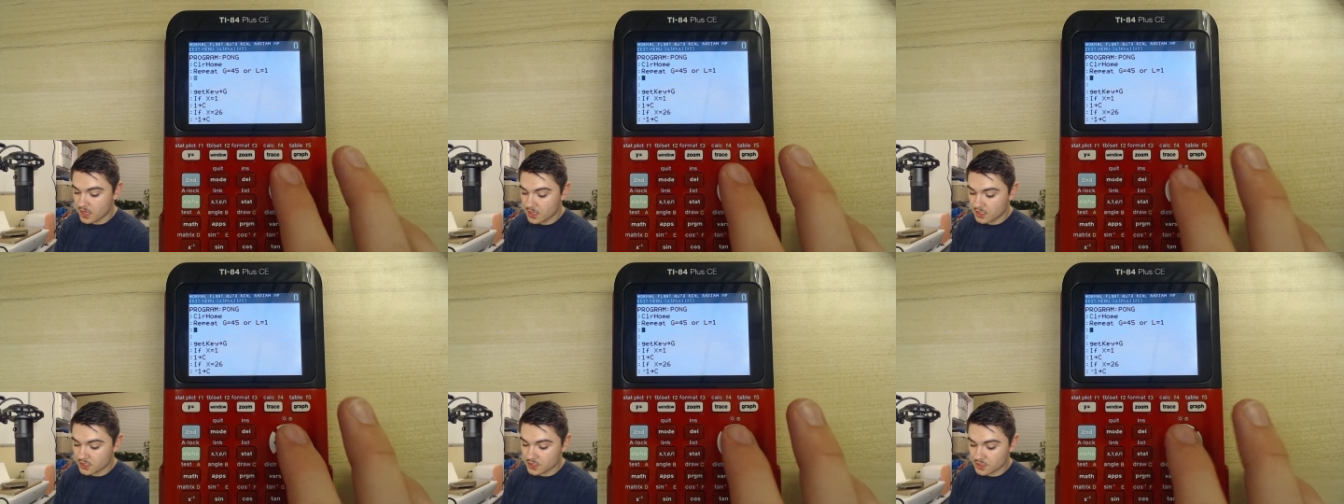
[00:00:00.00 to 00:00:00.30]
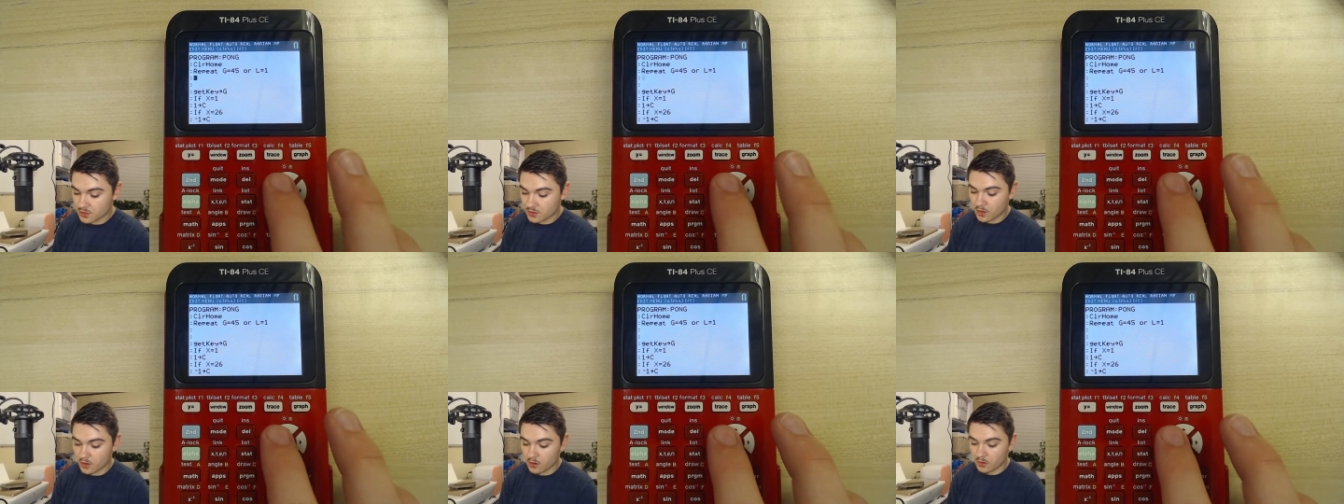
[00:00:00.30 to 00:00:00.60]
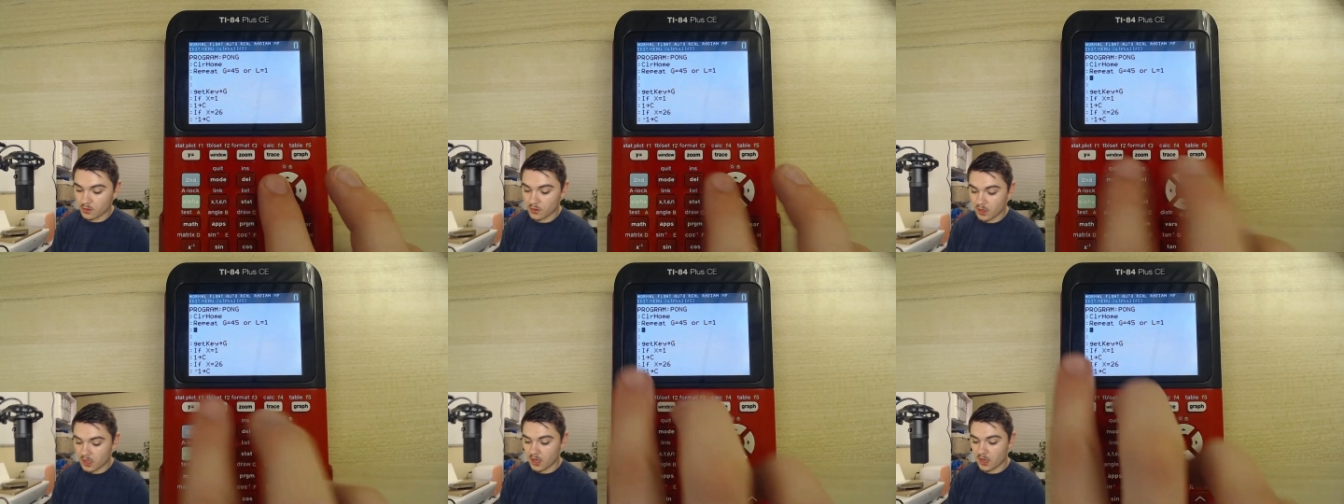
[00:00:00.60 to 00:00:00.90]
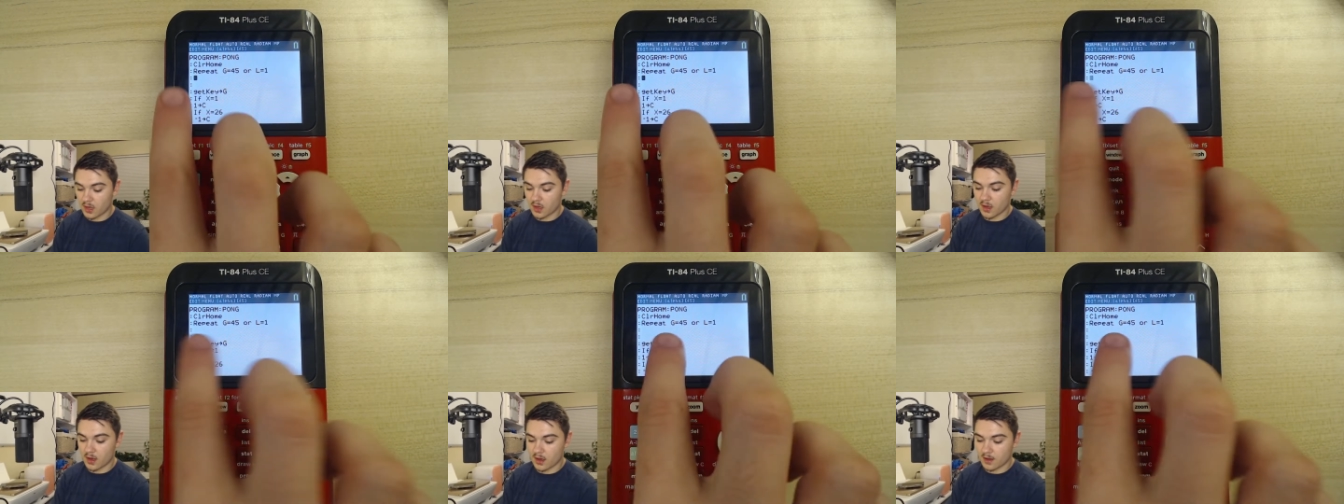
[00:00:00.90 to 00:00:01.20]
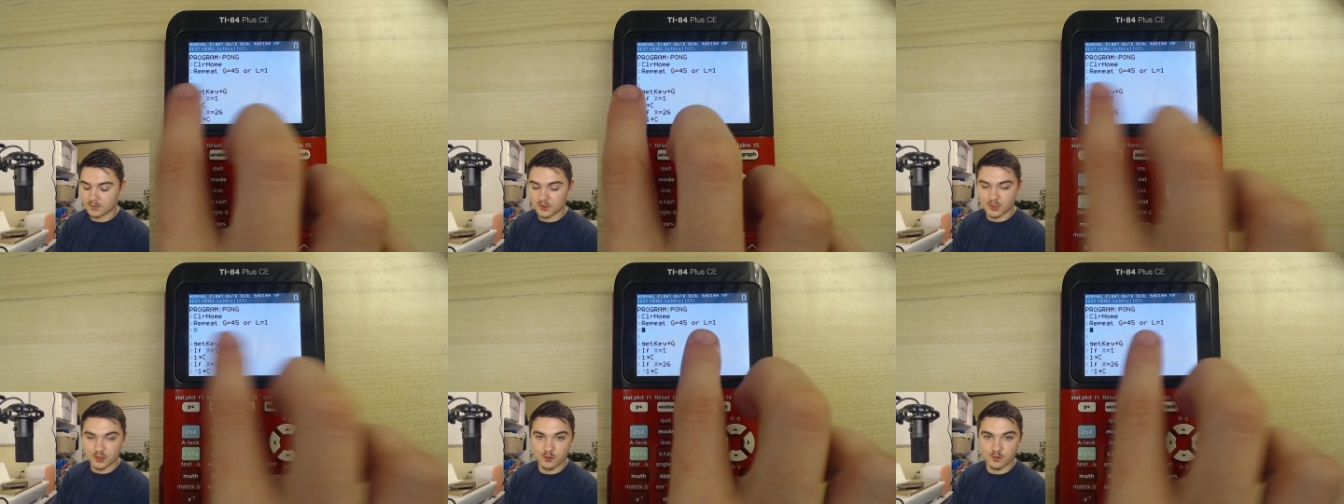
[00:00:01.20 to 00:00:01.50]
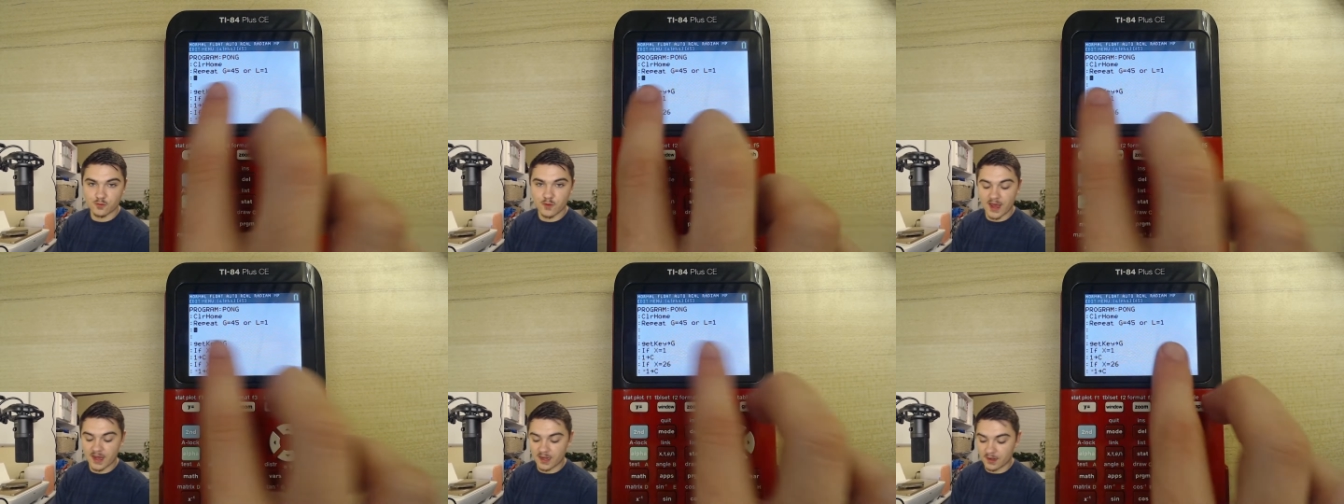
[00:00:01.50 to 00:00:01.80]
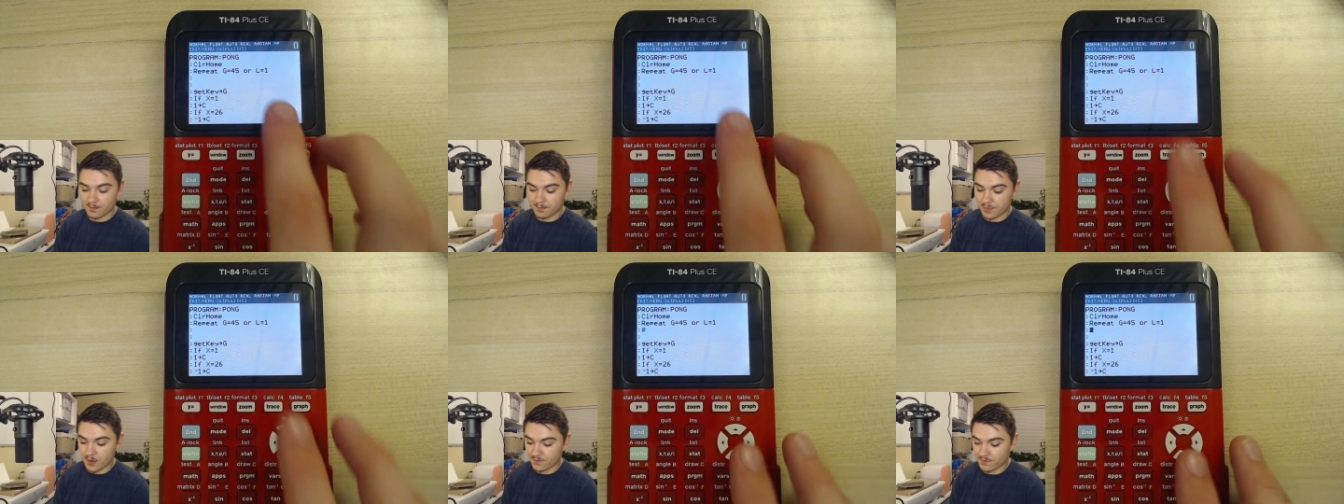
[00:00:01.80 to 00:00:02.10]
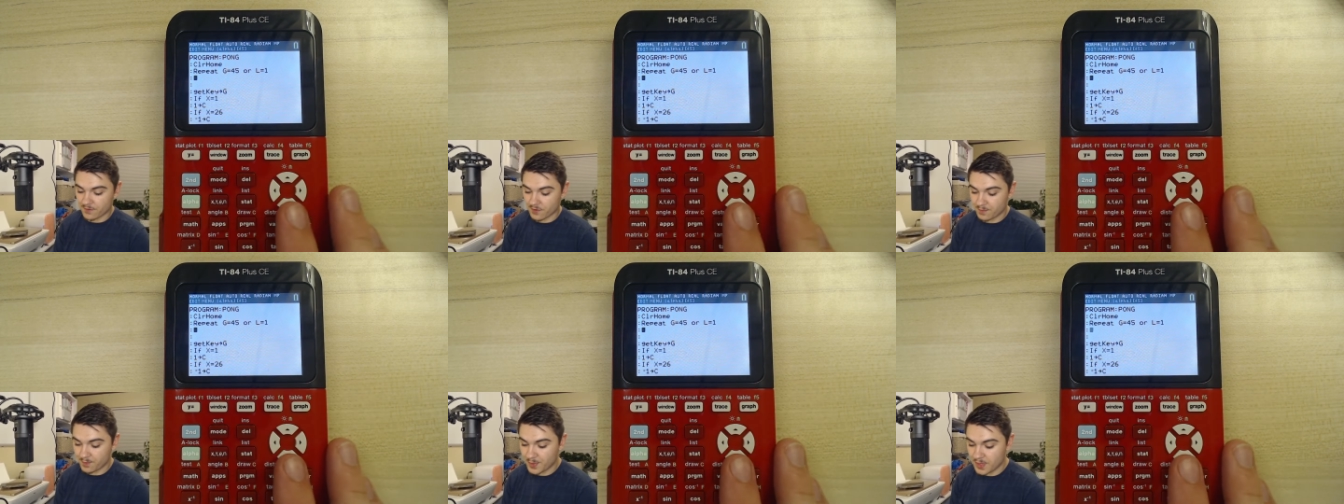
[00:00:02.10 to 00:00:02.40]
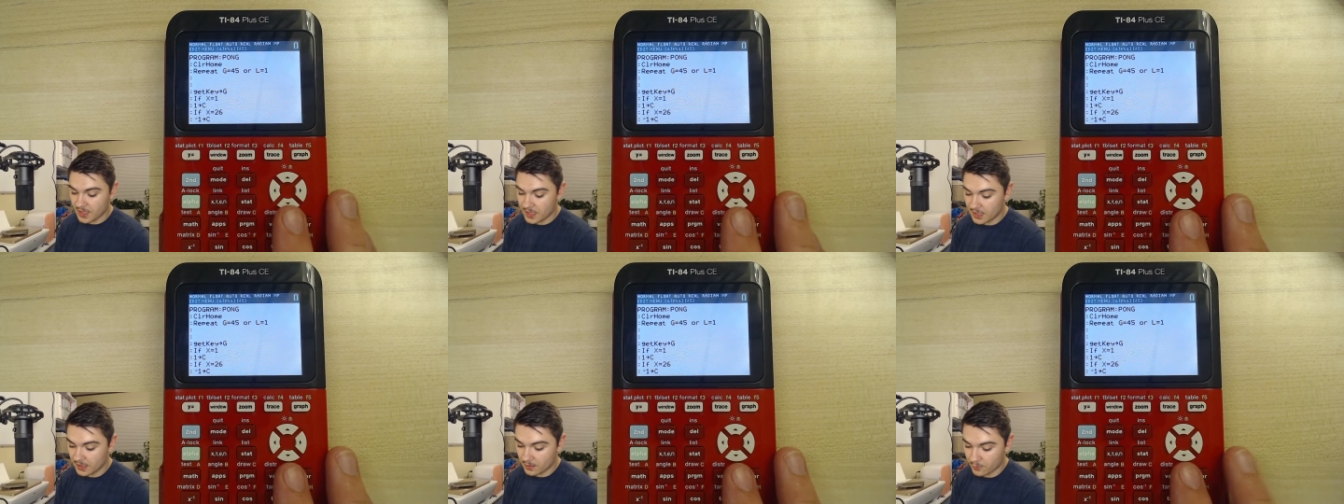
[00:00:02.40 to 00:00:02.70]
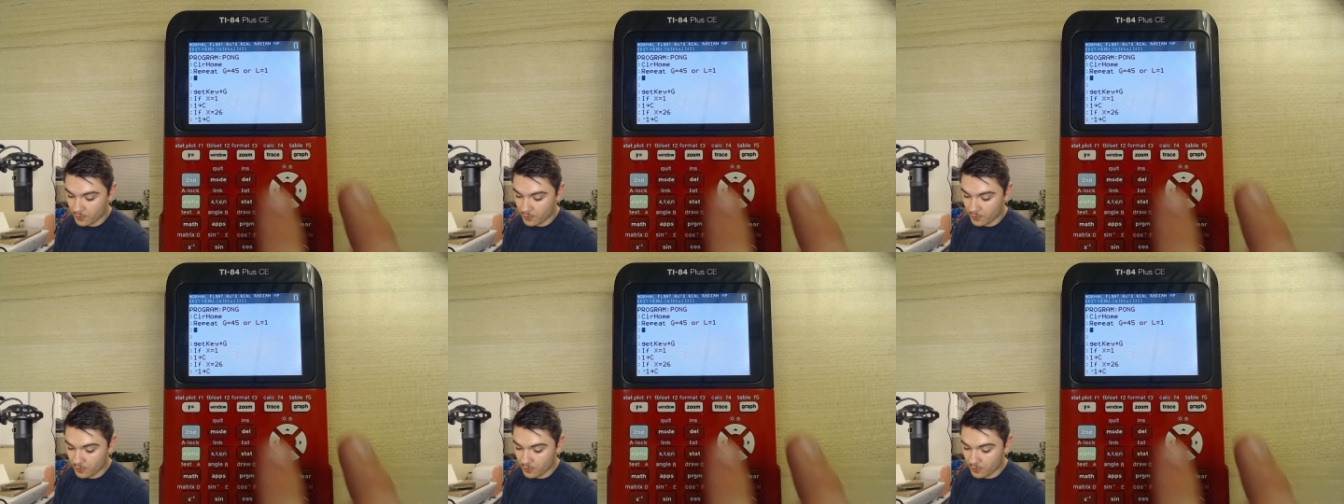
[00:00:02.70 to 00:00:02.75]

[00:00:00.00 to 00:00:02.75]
scroll um, to right above repeat,